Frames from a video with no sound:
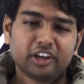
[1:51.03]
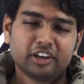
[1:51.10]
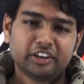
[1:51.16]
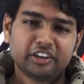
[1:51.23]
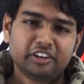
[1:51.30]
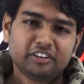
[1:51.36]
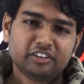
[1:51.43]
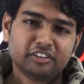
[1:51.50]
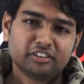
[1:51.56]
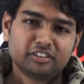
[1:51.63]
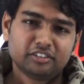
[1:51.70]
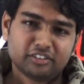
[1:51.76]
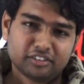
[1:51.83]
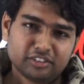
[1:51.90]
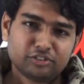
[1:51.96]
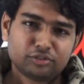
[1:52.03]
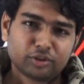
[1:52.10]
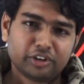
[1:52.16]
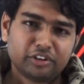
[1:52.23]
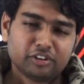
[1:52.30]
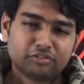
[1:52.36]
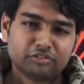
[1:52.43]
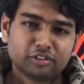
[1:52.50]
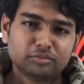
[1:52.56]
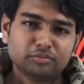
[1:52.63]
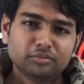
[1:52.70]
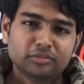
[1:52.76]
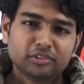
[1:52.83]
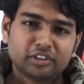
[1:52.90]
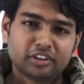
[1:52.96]
I again joined a
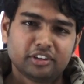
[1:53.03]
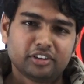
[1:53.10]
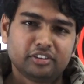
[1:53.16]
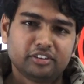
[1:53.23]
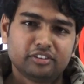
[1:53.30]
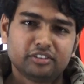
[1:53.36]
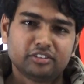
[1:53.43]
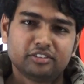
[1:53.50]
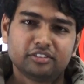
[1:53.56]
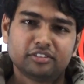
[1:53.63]
firm, and